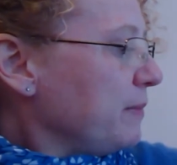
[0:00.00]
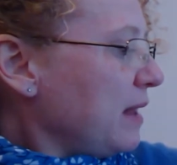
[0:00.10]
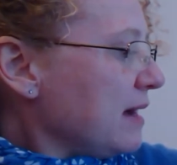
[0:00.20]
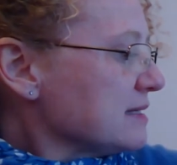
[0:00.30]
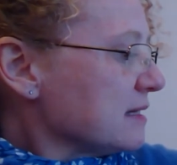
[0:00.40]

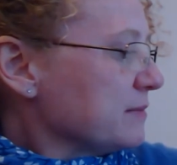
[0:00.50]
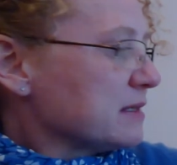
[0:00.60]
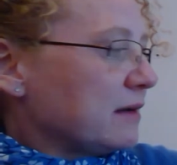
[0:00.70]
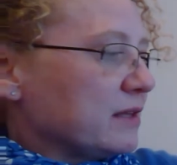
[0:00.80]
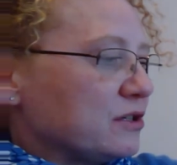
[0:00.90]
blossoms
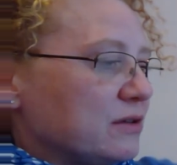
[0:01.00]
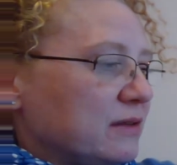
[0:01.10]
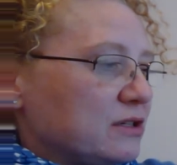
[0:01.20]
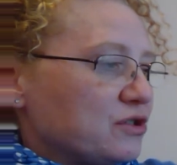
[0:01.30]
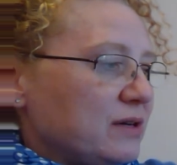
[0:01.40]
on
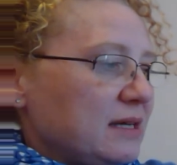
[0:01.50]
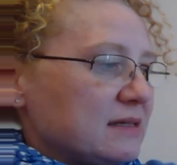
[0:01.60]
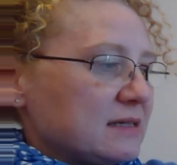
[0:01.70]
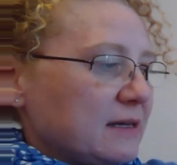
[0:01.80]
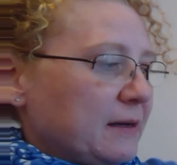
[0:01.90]
the
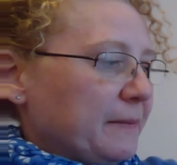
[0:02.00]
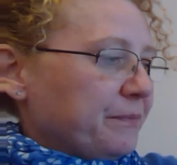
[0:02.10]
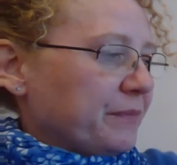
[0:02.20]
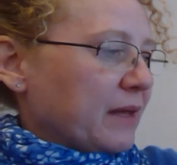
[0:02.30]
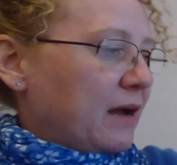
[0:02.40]
trees,
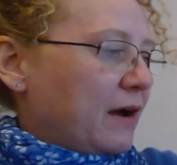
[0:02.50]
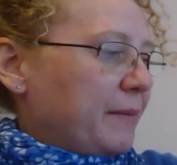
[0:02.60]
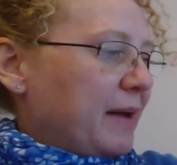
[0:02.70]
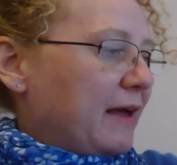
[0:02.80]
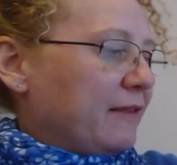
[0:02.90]

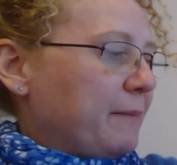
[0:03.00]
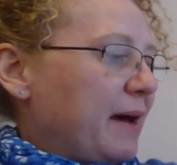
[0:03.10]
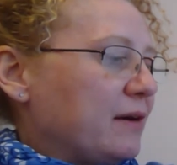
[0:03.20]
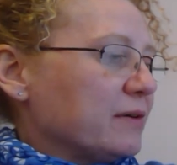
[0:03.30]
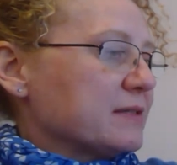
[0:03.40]
have the
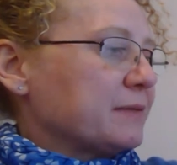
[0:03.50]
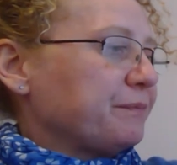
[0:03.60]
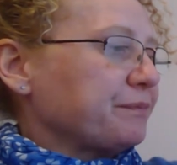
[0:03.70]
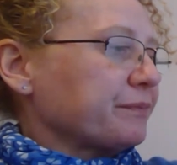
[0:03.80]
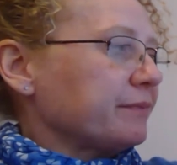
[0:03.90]
petals,
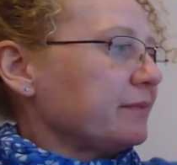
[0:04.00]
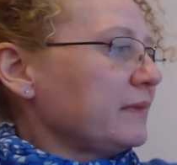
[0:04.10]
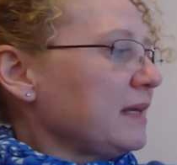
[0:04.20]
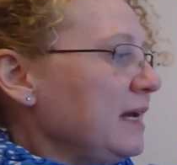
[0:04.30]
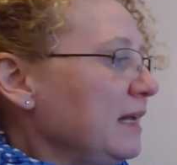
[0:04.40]

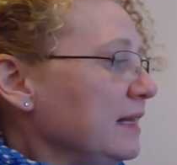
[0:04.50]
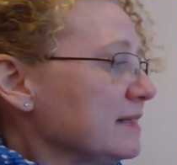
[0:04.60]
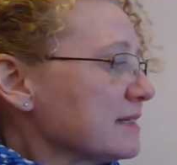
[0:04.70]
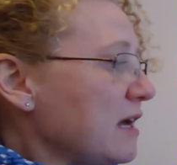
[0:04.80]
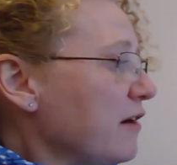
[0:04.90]
and
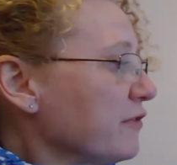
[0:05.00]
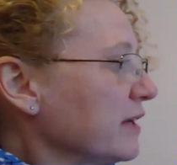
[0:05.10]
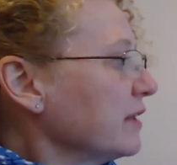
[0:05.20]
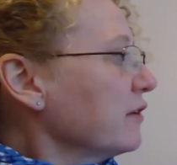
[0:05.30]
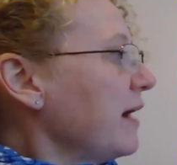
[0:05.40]
it's
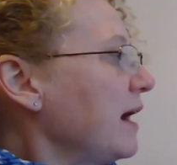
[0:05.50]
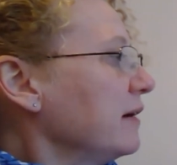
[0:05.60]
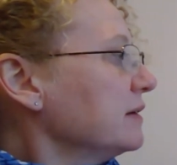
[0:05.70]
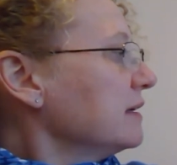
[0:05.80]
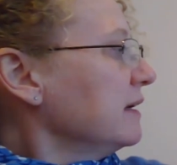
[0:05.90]
covering the
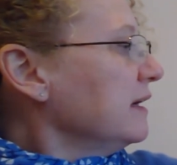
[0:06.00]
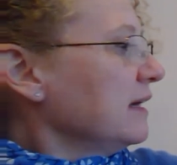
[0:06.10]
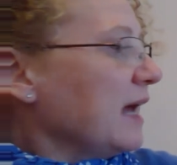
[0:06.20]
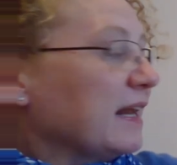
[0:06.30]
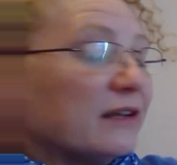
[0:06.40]
ground.
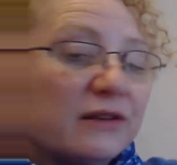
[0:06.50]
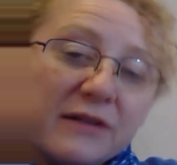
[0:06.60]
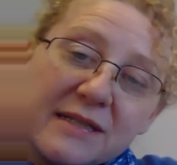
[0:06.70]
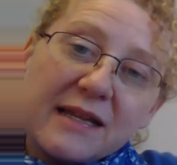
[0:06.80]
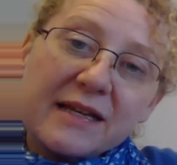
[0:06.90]
And it
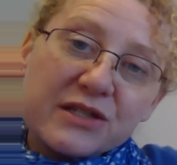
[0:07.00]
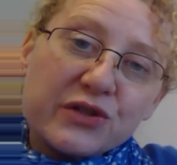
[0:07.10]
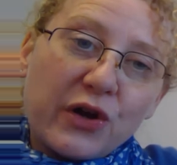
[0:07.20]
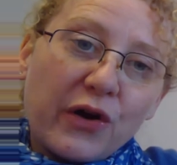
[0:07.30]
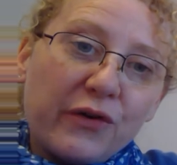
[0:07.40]
looks like
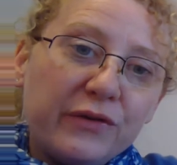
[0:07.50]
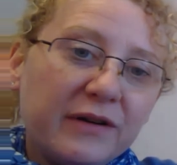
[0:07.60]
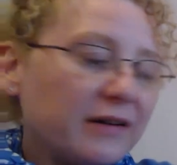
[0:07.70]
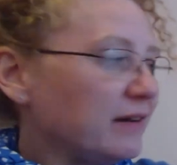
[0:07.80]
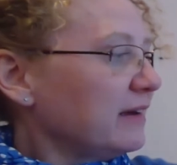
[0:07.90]
snow.
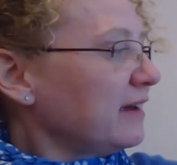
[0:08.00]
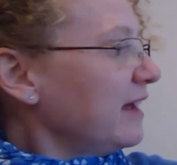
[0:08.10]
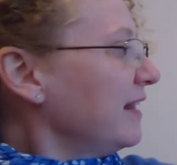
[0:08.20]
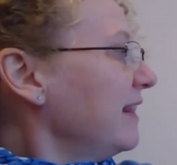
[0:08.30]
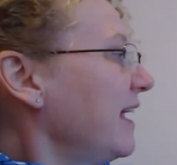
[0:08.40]

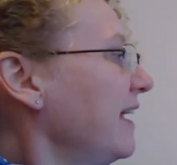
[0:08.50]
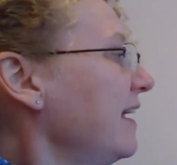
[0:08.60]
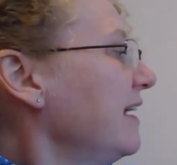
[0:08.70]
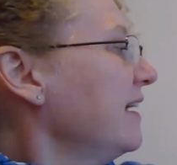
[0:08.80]
And they